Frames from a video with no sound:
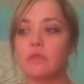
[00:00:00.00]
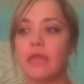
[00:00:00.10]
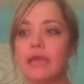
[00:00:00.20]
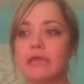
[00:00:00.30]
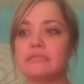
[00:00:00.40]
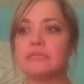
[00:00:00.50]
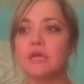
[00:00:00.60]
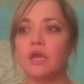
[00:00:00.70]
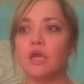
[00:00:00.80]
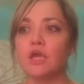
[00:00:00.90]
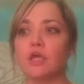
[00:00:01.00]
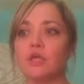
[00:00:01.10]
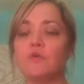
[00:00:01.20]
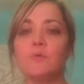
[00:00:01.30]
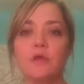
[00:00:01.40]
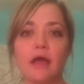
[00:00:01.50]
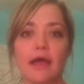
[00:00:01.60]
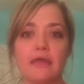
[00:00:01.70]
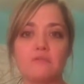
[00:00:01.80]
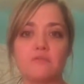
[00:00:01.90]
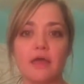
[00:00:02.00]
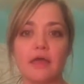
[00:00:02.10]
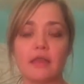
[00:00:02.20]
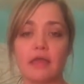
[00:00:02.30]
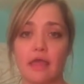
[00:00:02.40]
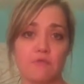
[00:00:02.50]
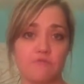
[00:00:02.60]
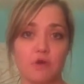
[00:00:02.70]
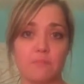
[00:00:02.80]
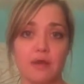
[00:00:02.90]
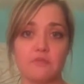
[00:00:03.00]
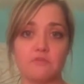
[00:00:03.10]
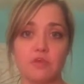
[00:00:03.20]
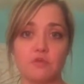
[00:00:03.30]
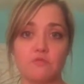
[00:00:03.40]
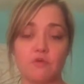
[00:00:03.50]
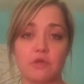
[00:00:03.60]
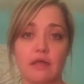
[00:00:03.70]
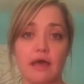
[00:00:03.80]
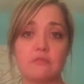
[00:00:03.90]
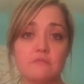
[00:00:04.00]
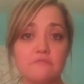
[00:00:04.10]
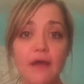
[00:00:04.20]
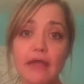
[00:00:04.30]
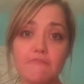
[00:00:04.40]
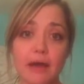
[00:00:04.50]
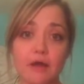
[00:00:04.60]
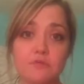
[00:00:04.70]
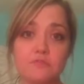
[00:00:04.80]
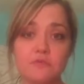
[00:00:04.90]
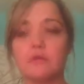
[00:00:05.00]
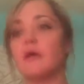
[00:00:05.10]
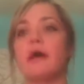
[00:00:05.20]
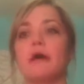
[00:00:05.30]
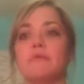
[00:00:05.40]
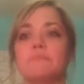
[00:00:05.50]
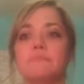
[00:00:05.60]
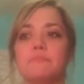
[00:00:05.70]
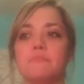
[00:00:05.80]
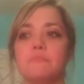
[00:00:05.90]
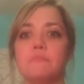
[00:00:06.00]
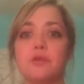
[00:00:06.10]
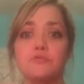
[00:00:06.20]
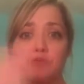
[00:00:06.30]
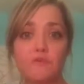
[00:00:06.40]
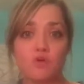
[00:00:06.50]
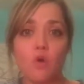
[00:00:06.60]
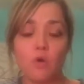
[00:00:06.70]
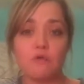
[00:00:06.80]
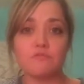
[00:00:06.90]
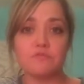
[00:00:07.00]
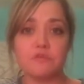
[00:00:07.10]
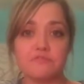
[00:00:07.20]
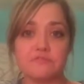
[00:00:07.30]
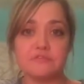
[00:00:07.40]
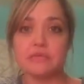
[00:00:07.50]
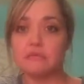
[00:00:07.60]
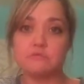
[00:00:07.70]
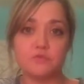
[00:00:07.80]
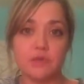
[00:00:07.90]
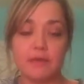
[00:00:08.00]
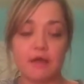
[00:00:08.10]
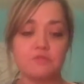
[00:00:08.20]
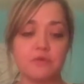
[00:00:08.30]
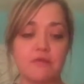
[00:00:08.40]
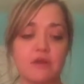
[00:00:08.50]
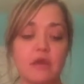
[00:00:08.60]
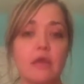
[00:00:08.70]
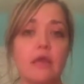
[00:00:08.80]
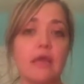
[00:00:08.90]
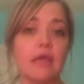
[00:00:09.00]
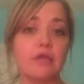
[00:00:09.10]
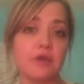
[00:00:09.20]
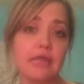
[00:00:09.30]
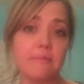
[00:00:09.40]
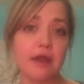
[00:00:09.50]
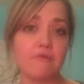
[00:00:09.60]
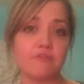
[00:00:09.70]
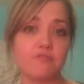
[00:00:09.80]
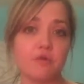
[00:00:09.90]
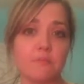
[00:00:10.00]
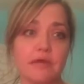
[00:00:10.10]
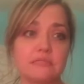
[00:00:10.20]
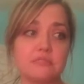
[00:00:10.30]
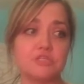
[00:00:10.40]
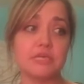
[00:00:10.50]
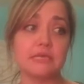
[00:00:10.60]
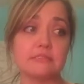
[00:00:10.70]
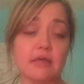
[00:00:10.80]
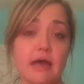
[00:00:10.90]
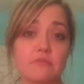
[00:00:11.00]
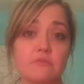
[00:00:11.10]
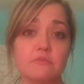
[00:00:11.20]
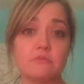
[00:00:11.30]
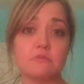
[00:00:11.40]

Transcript: And you realize that in 4 months that you've only lost 5 pounds. But you still have the goal of losing 15, 20 pounds, whatever. And your neighbor, after 4 months, she has lost